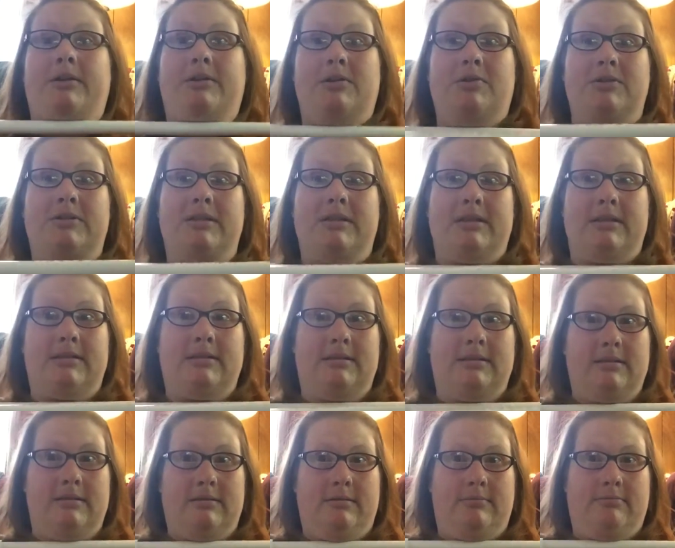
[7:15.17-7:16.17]
on using
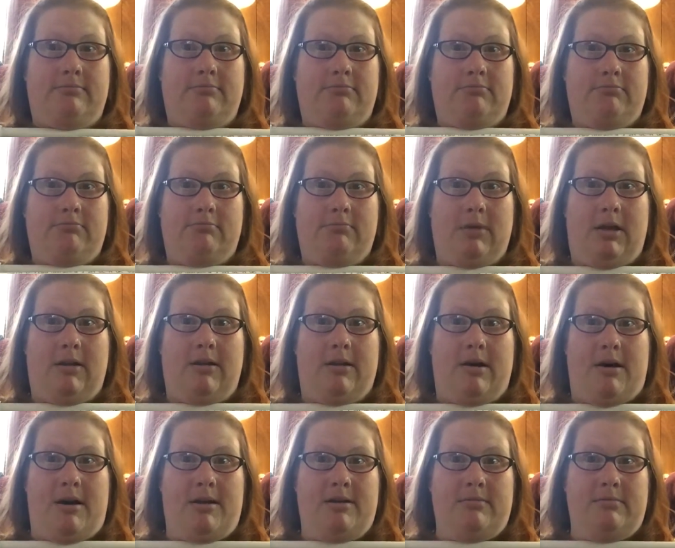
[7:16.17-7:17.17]
this a
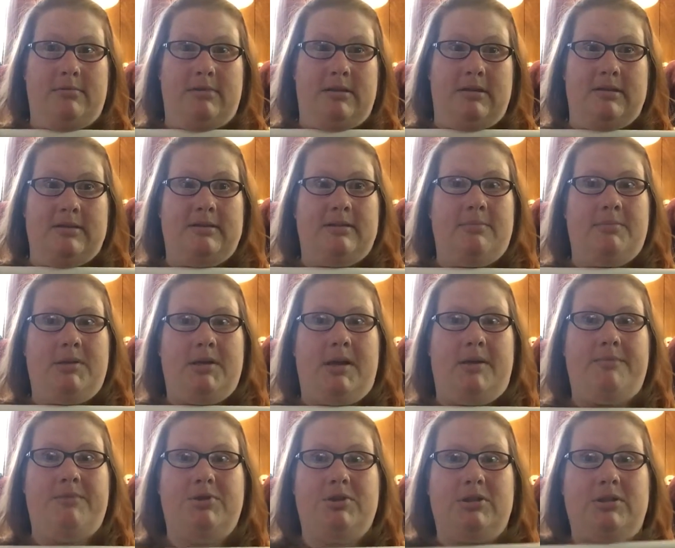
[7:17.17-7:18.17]
lot, because
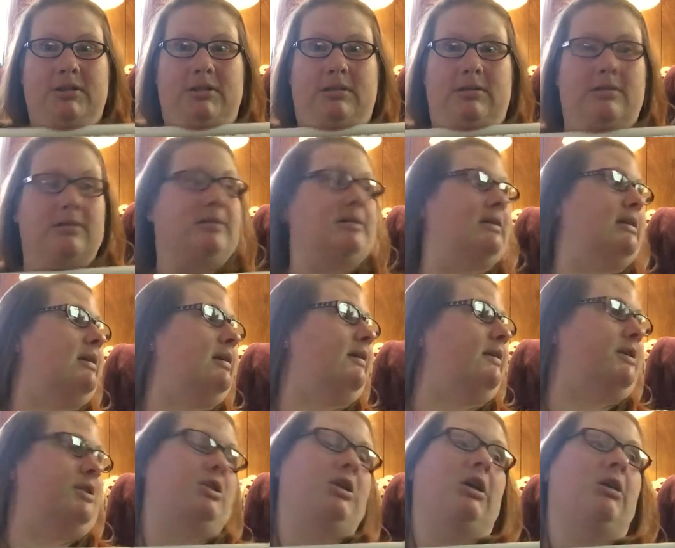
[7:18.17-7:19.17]
sometimes just sitting in
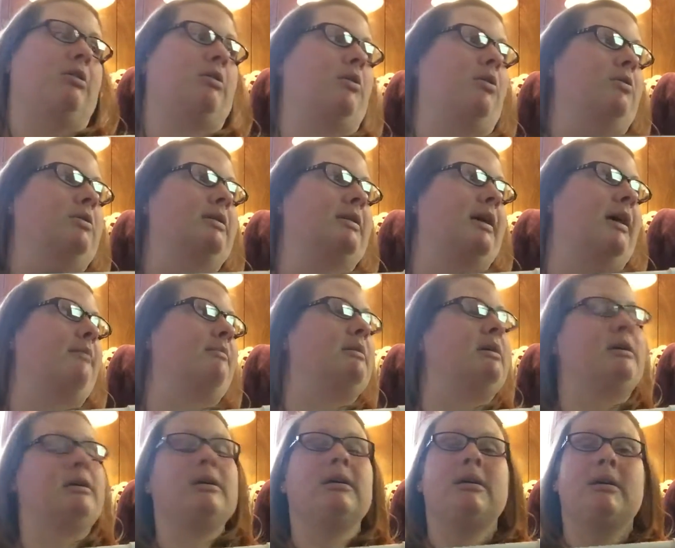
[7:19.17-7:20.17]
the chair and holding it up,
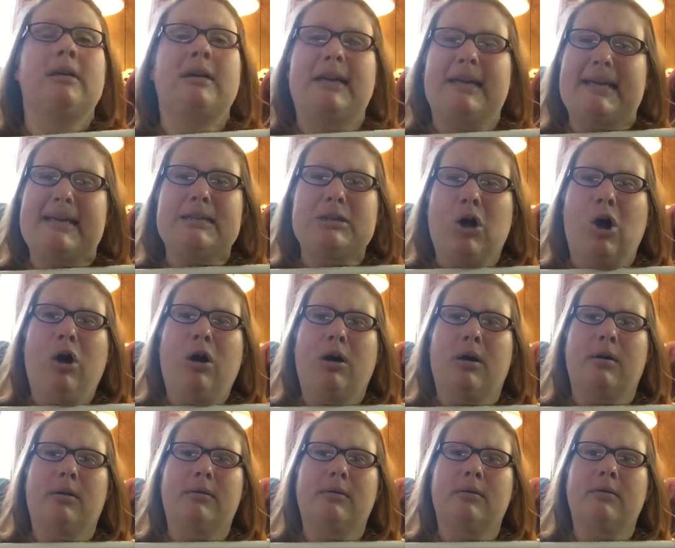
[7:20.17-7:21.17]
it gets
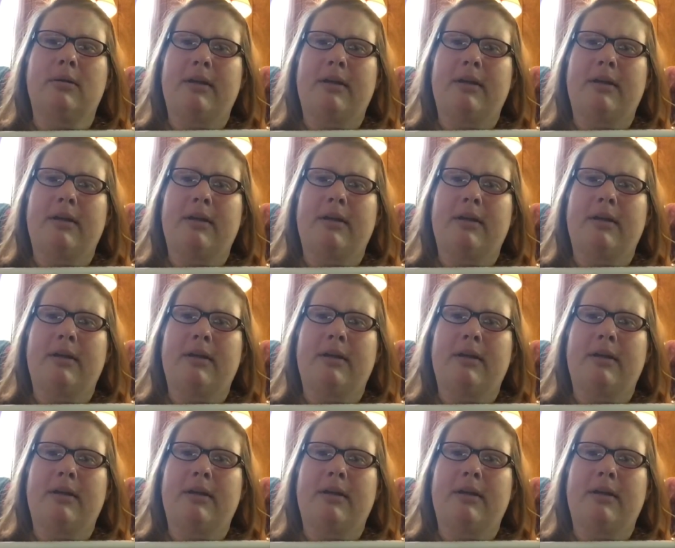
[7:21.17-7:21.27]
hard.